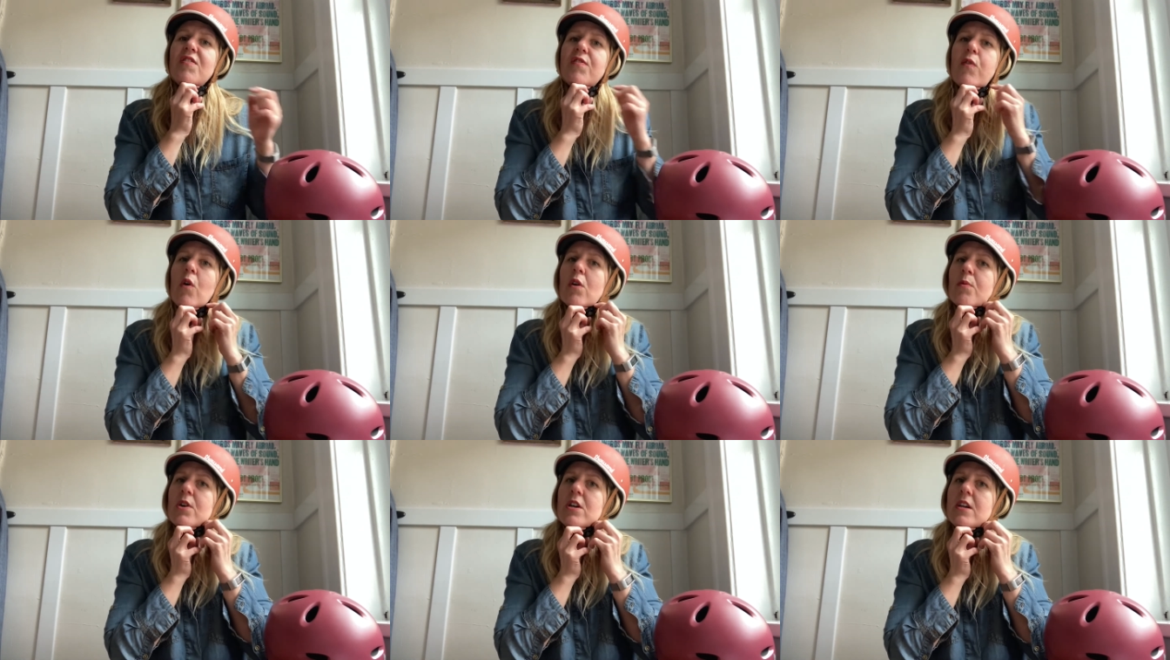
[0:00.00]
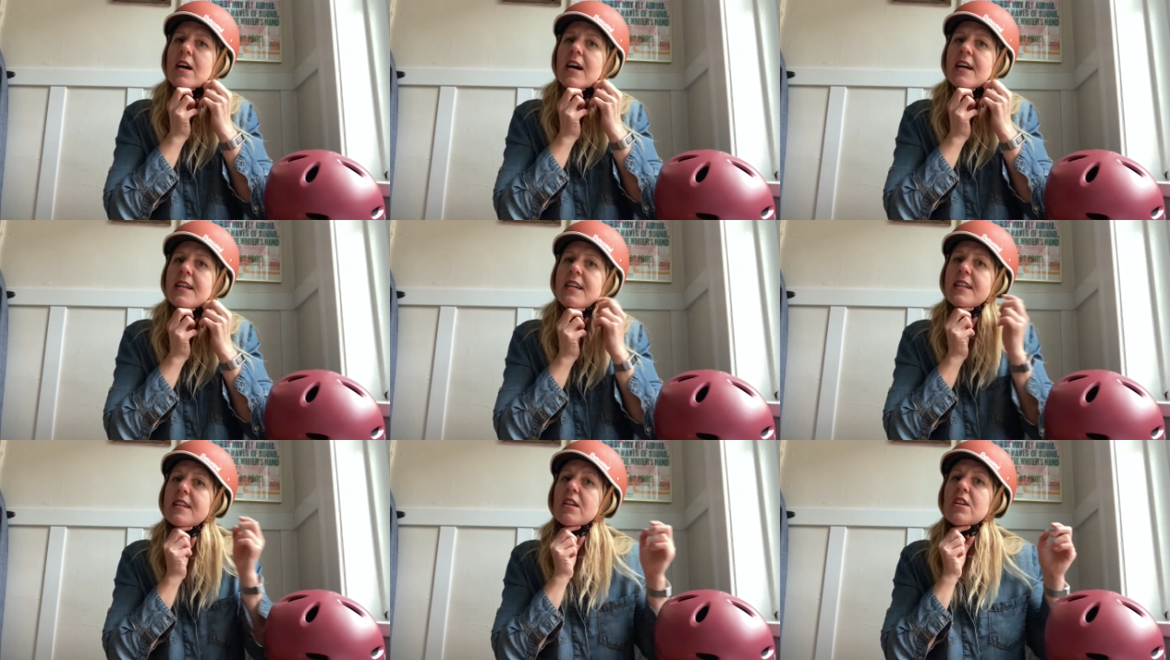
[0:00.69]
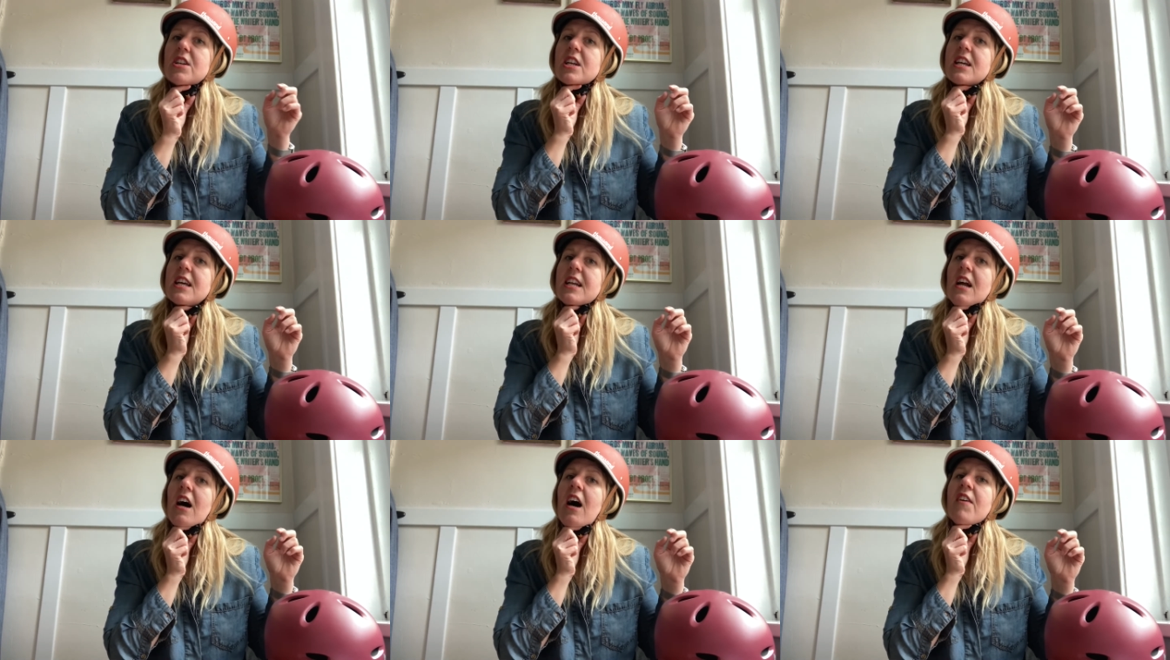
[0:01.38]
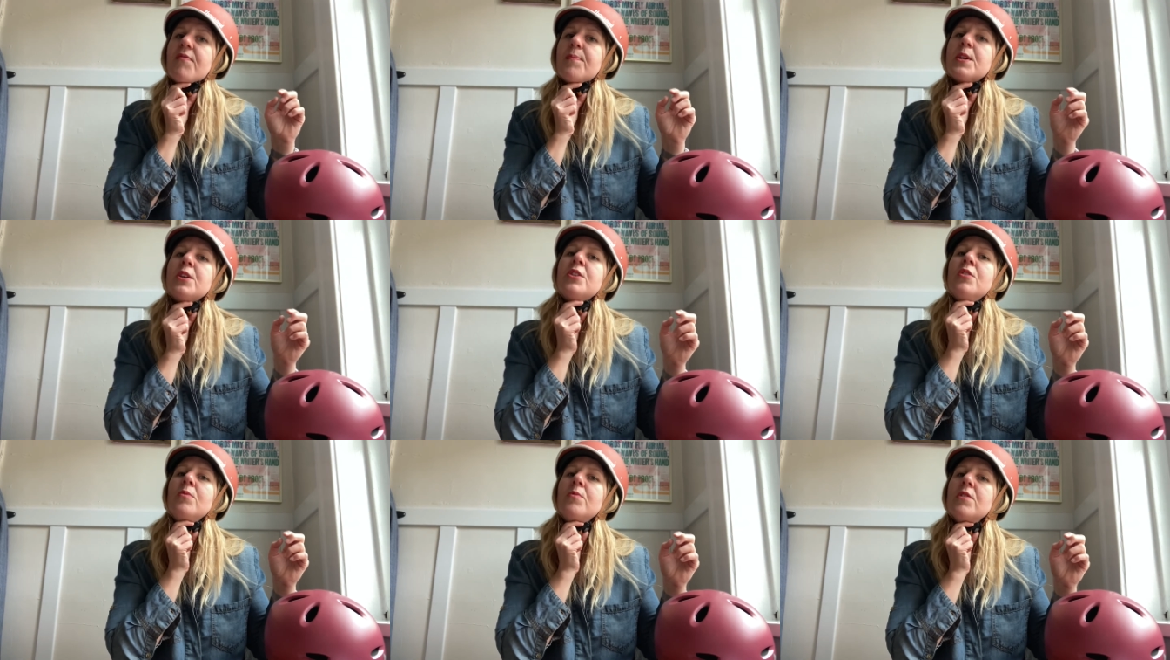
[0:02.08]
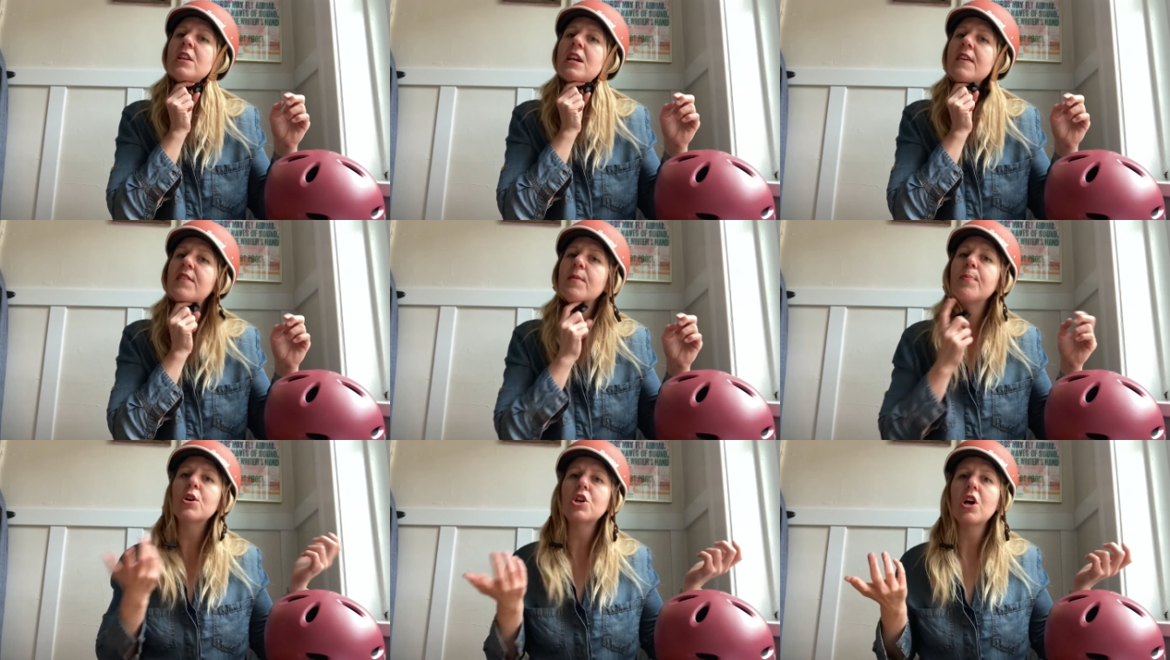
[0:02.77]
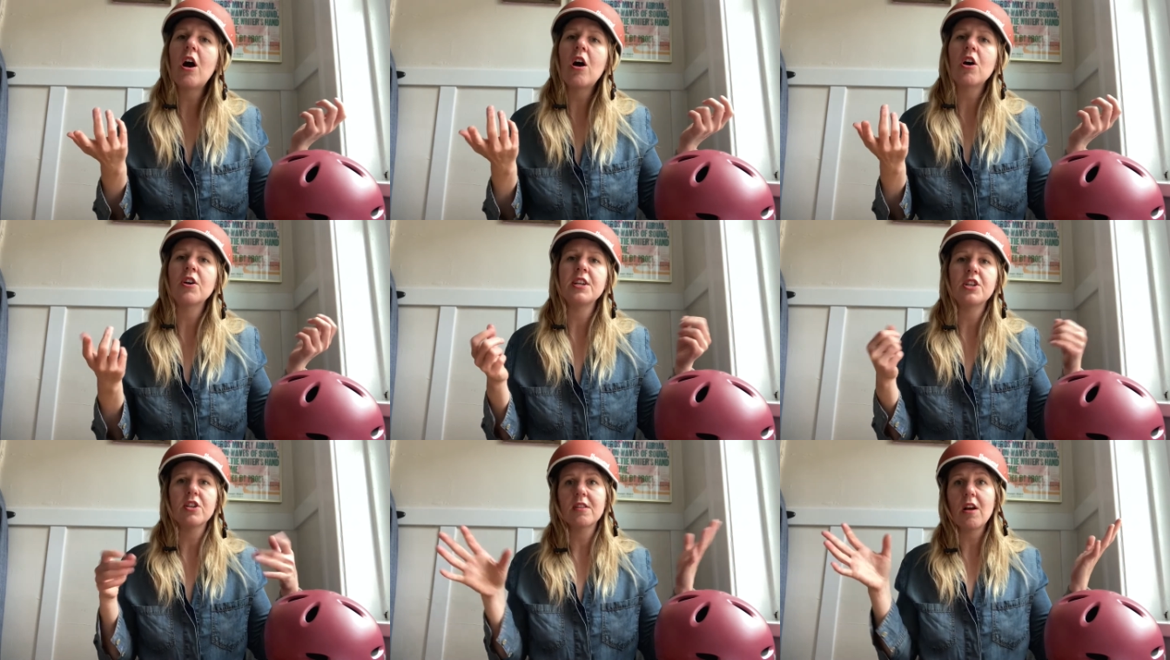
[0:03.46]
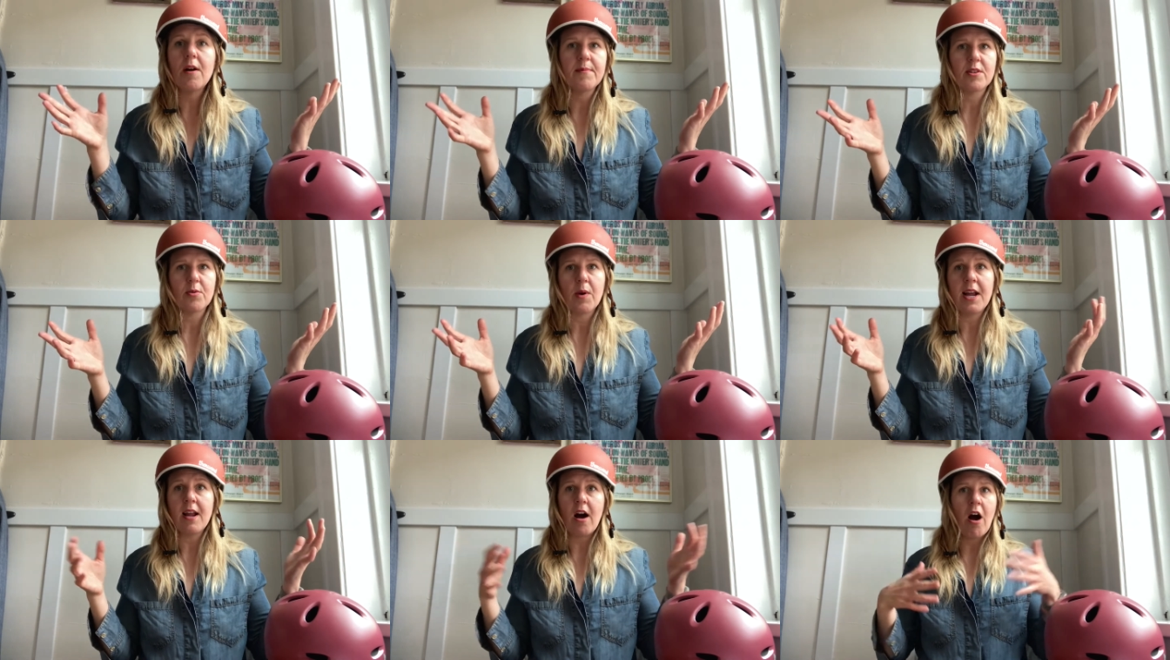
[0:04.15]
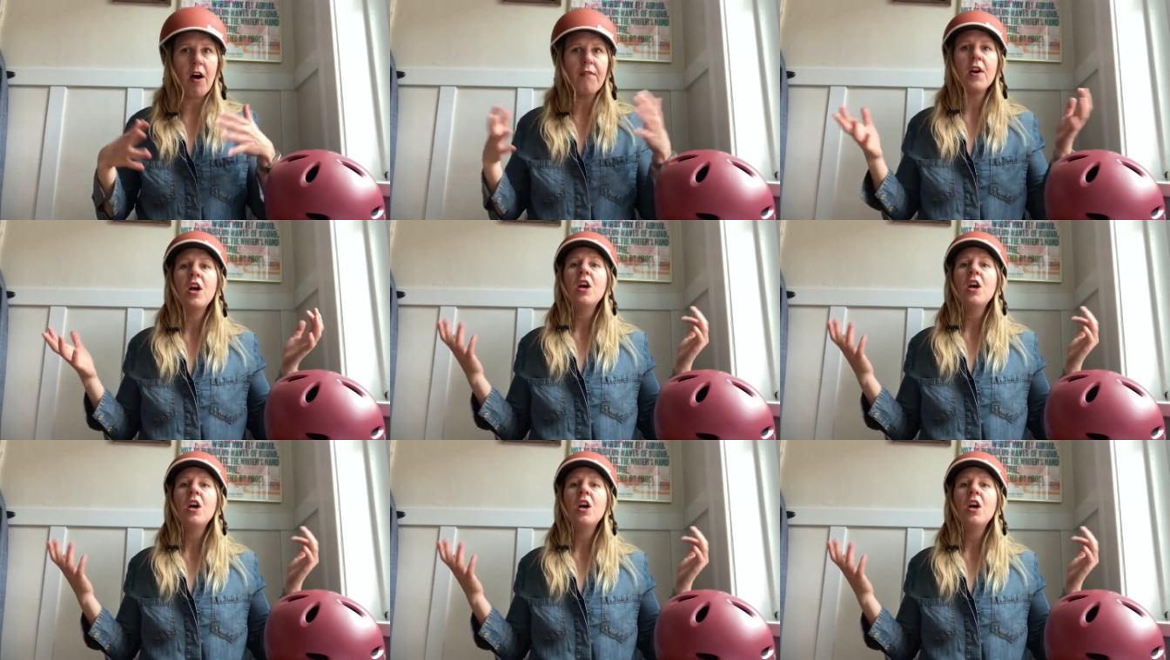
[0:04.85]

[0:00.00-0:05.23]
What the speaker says: forward on it to get it off, but you don't really have to push hard. It just comes right off.